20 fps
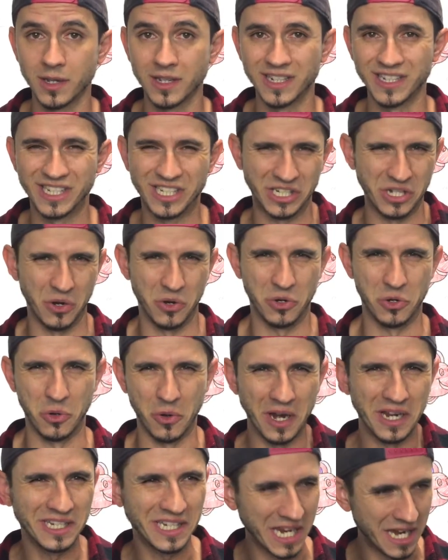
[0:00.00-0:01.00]
And it's so
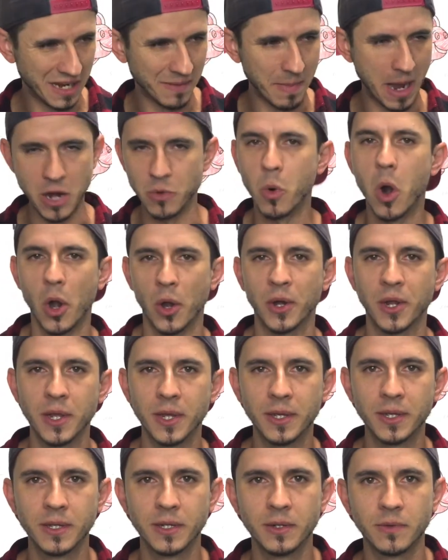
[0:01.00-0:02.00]
crazy, it might work,
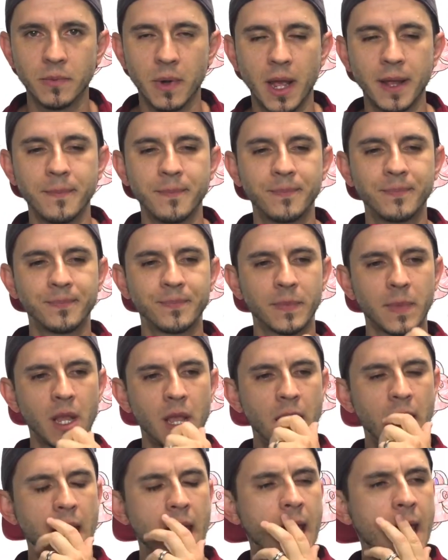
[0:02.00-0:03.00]
right?
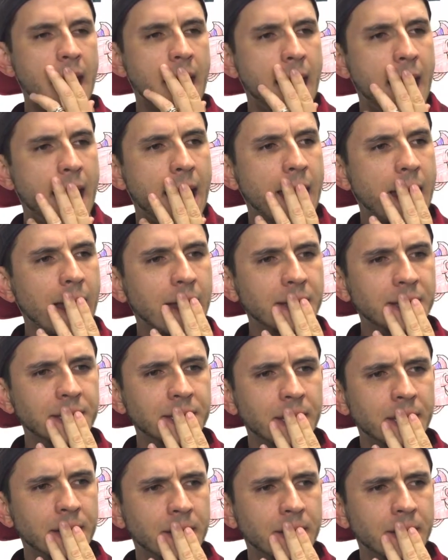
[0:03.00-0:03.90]
And